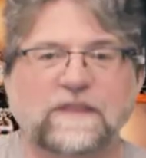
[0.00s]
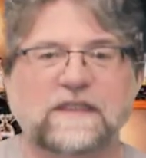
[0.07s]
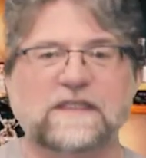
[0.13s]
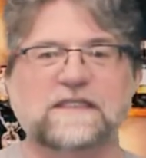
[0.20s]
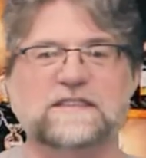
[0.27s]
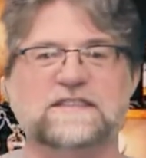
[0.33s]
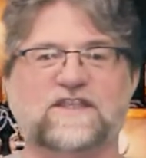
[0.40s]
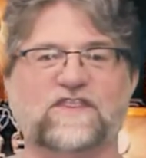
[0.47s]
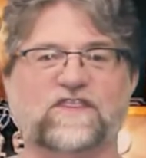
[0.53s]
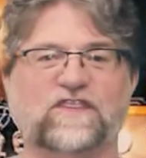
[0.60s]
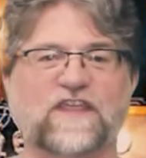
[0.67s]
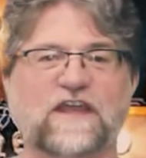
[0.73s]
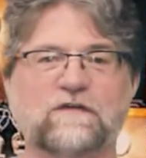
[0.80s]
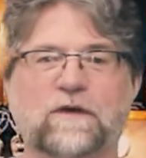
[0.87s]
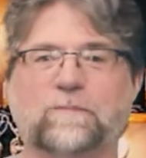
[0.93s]
these
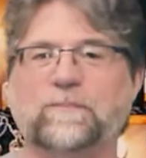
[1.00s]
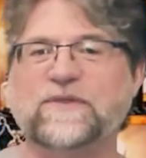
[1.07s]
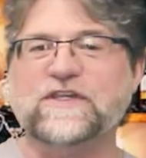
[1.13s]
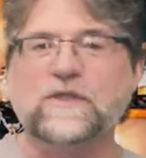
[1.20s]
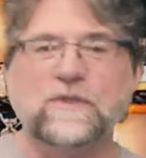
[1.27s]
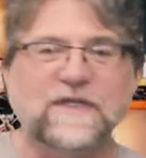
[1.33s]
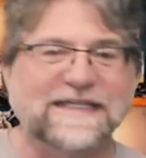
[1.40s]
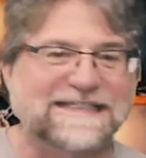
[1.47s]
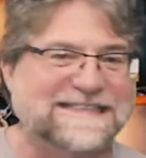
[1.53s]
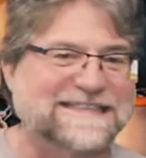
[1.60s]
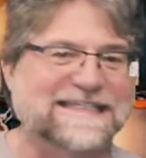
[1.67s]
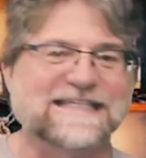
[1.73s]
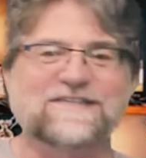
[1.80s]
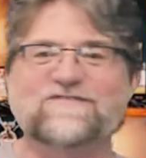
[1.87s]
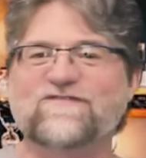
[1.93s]

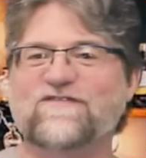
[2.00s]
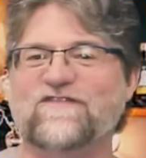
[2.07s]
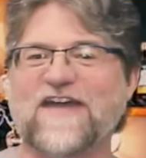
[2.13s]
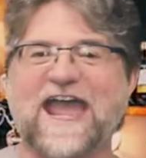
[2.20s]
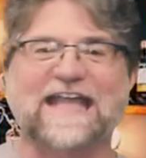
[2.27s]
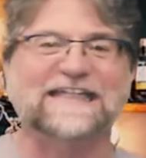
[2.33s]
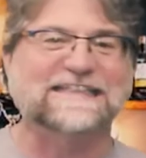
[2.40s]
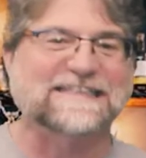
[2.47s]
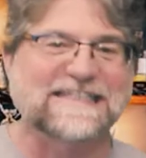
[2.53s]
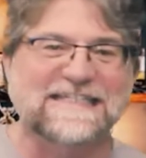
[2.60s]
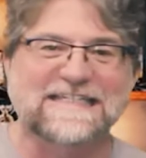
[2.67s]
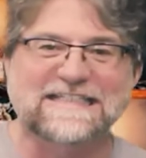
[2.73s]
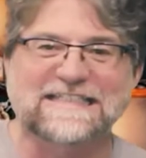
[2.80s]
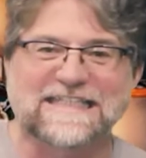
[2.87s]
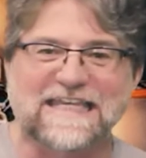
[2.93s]
therapeutics and
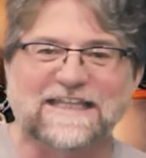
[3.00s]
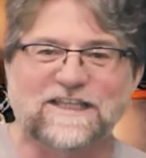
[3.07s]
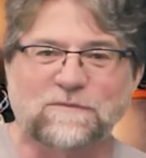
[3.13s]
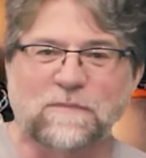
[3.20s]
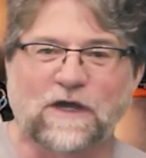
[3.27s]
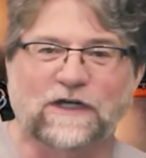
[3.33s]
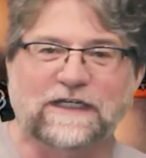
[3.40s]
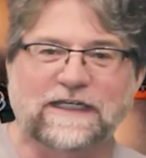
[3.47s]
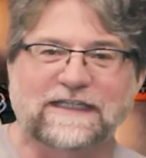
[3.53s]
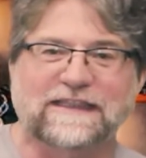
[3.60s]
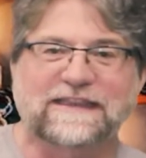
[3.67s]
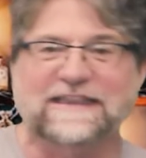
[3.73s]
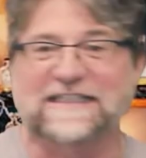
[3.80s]
vaccines hit the market